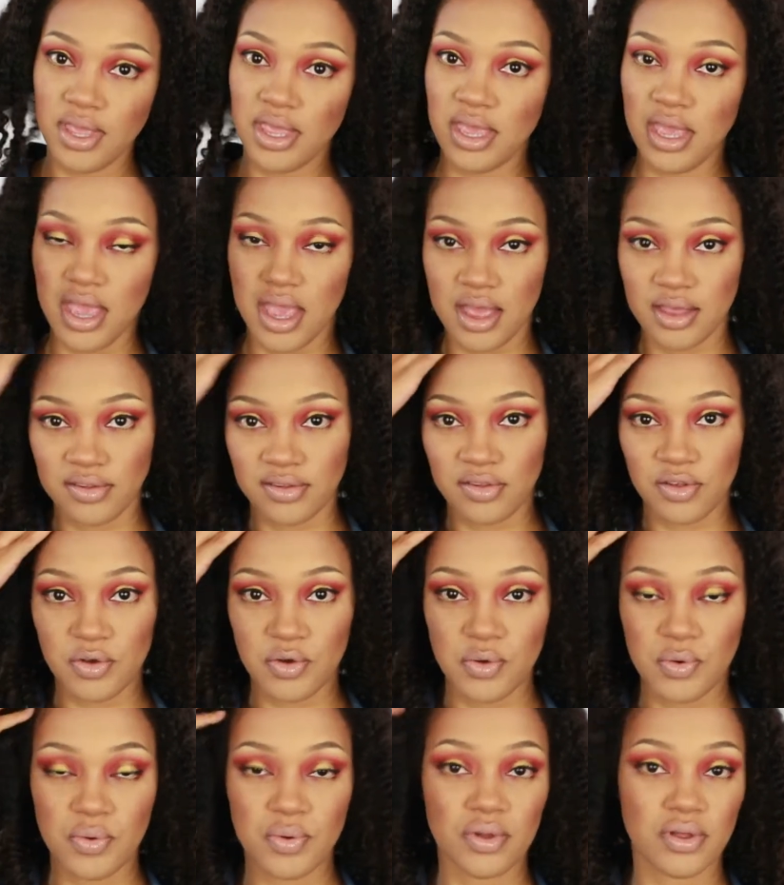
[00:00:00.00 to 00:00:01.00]
Yeah,
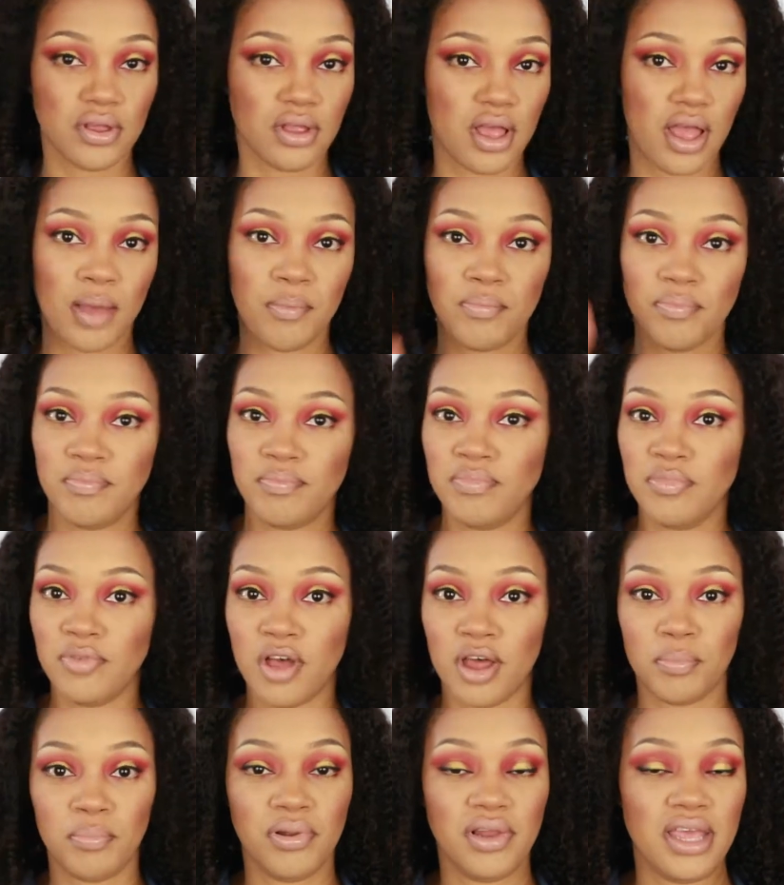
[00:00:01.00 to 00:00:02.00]
so I'm
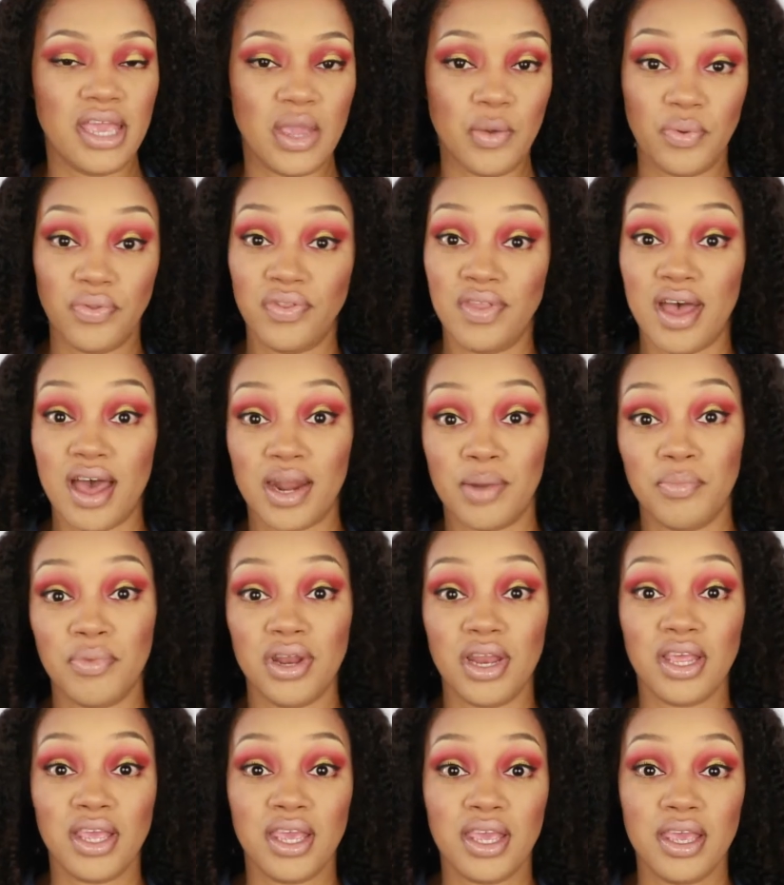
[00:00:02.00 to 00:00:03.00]
not playing with that. I'm
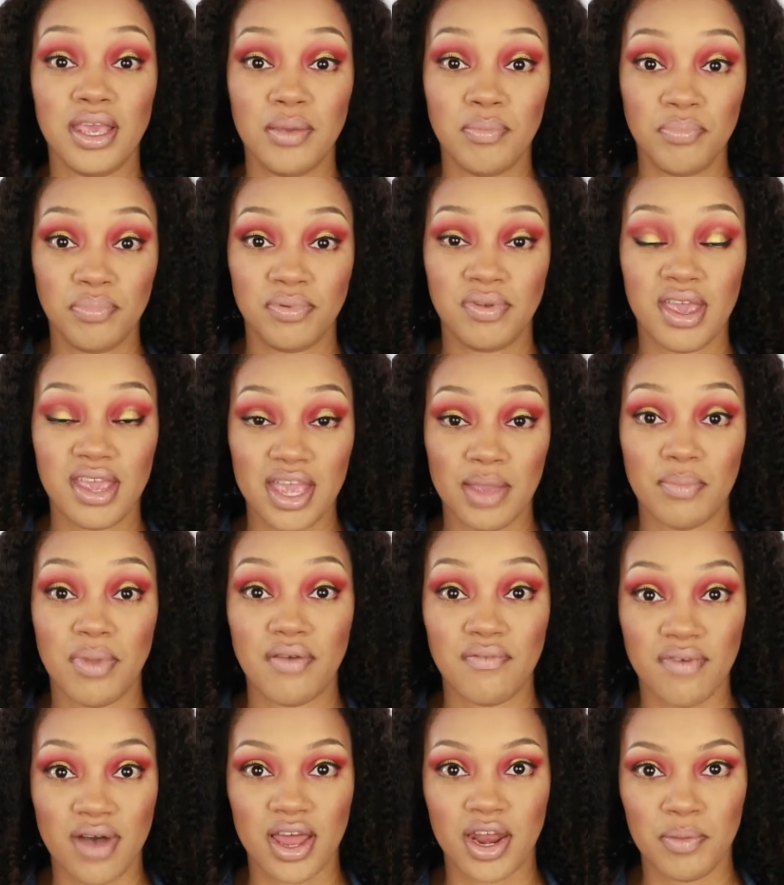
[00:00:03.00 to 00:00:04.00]
going to keep taking
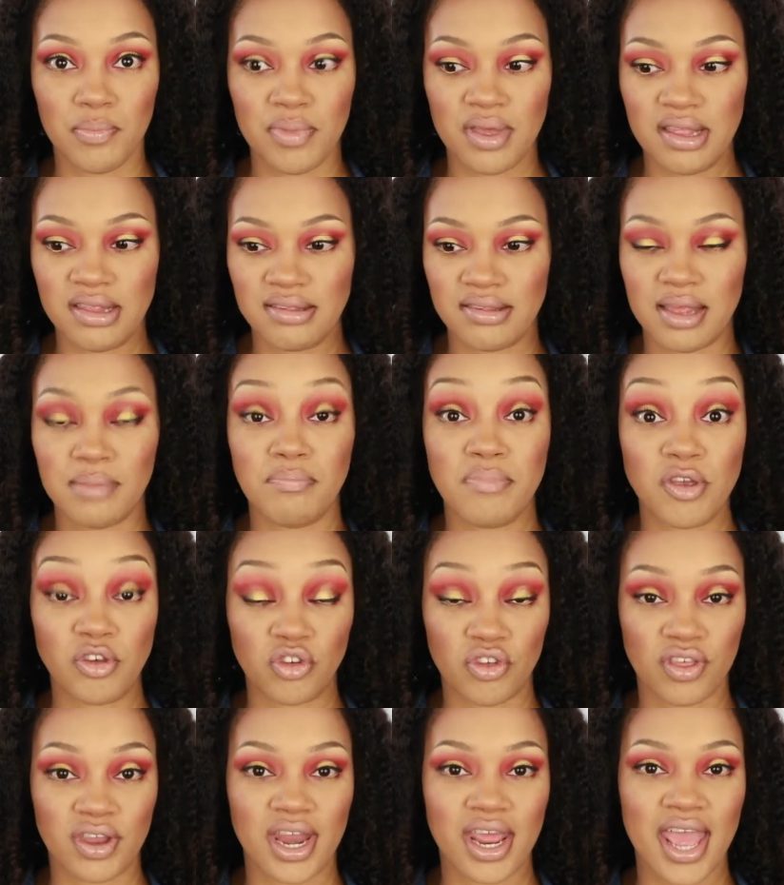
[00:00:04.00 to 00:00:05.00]
my vitamins and make
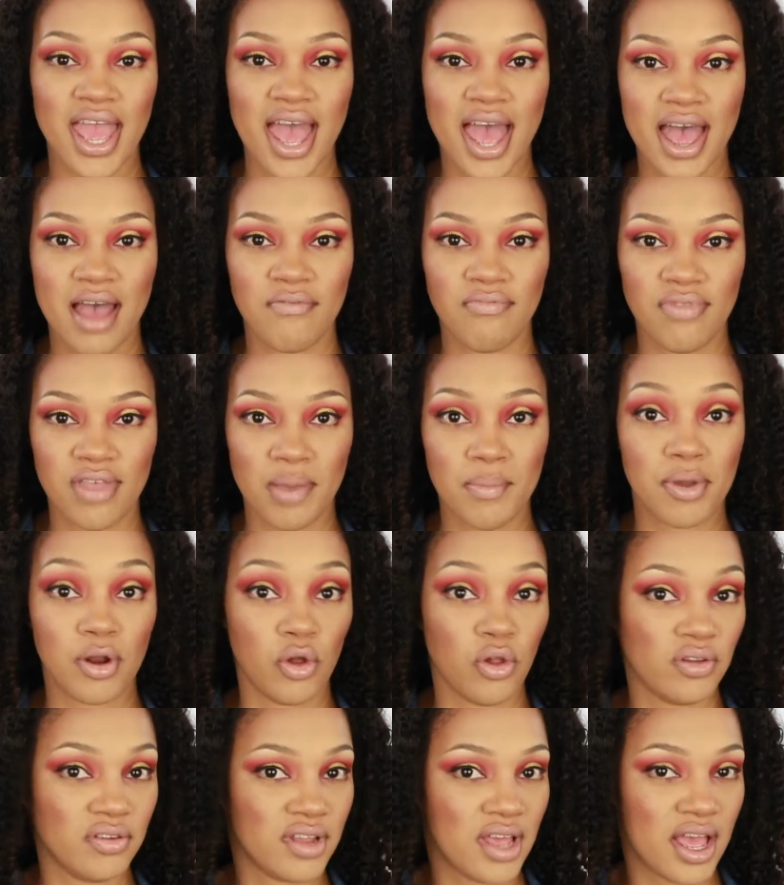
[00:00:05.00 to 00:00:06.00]
sure that I have them at
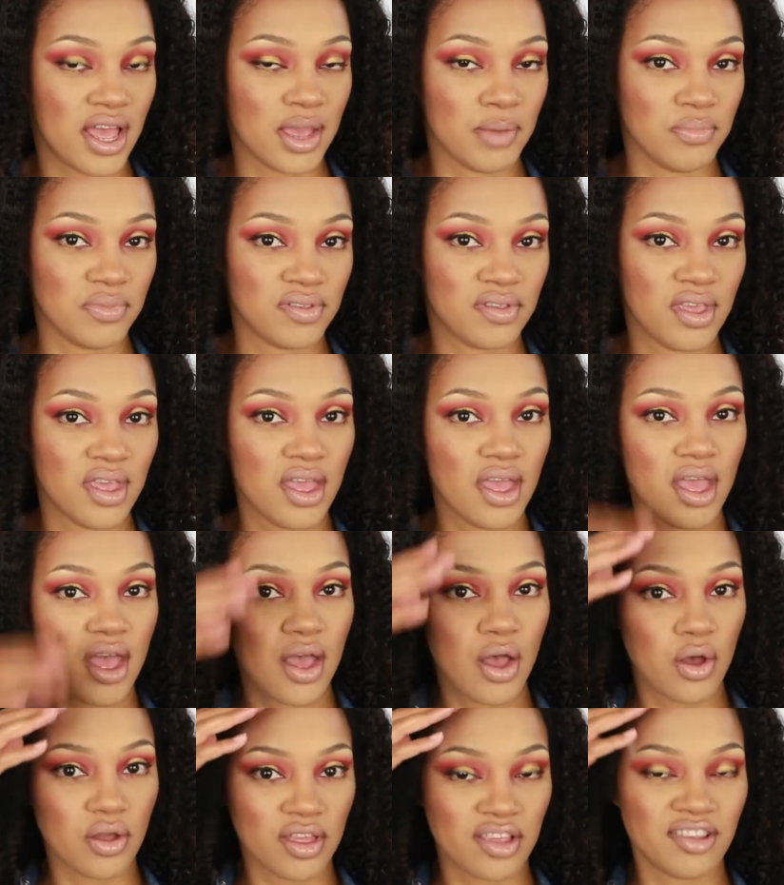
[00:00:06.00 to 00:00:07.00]
all times,
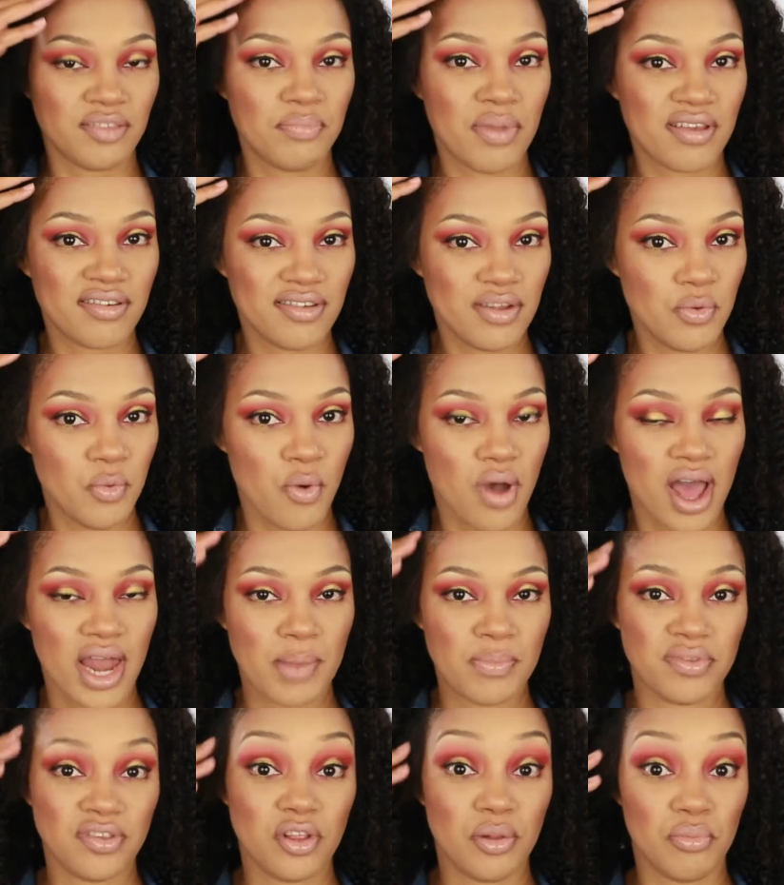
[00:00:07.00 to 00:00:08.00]
especially while
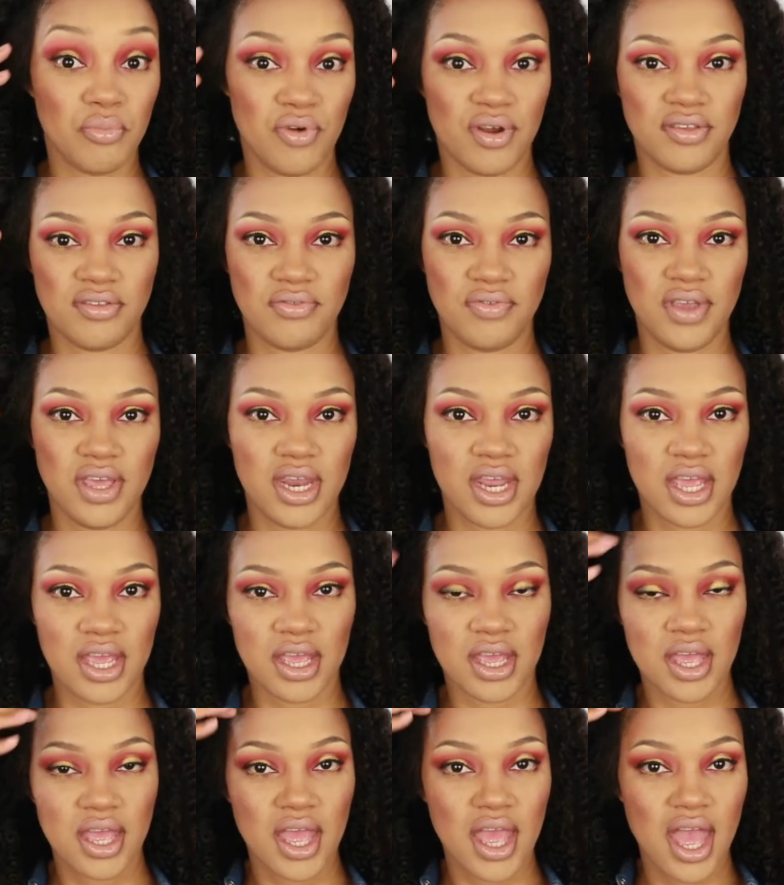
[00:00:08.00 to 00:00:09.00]
I'm still
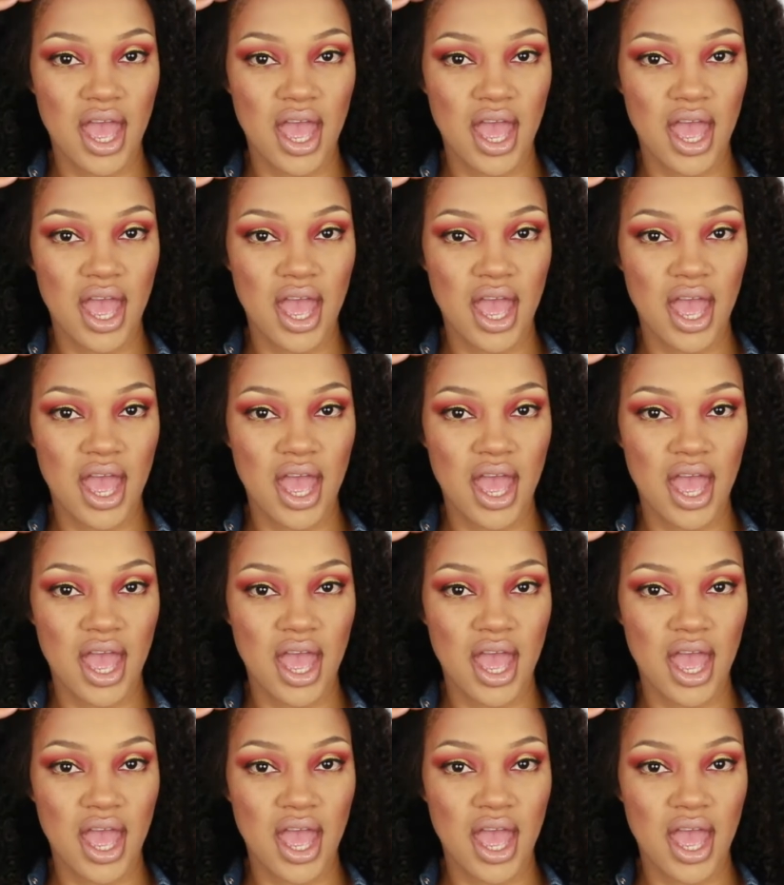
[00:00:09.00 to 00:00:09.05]
breastfeeding.